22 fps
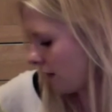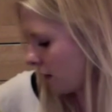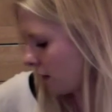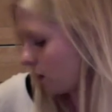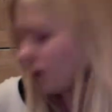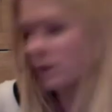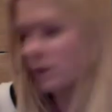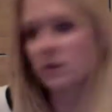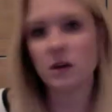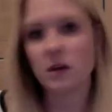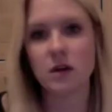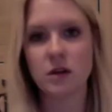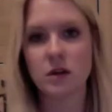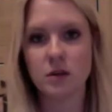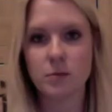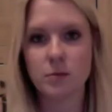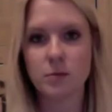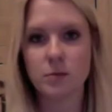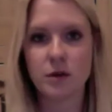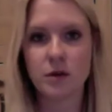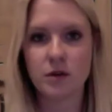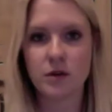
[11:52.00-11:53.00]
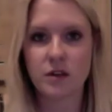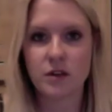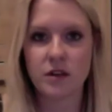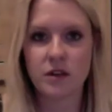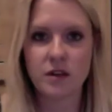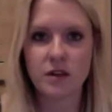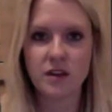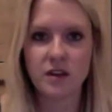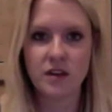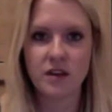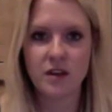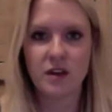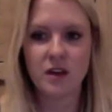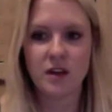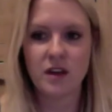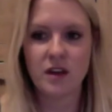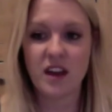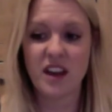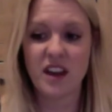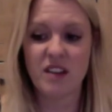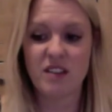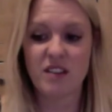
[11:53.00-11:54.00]
quite a lot on the blog, but I
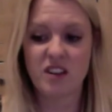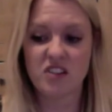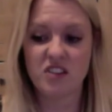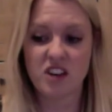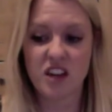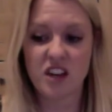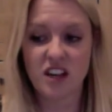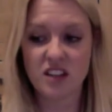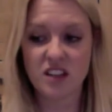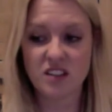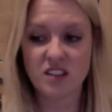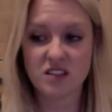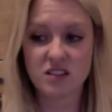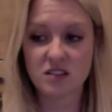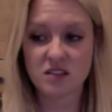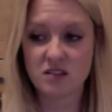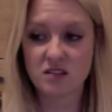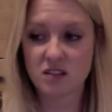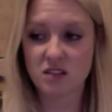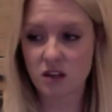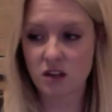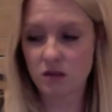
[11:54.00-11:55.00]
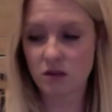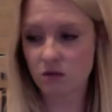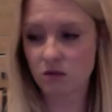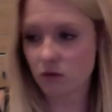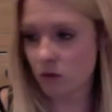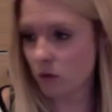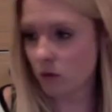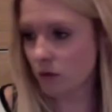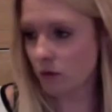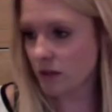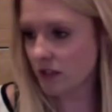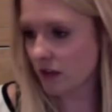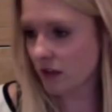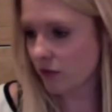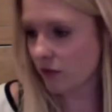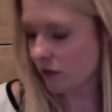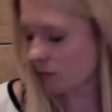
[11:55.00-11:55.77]
get really dry hands, so always have them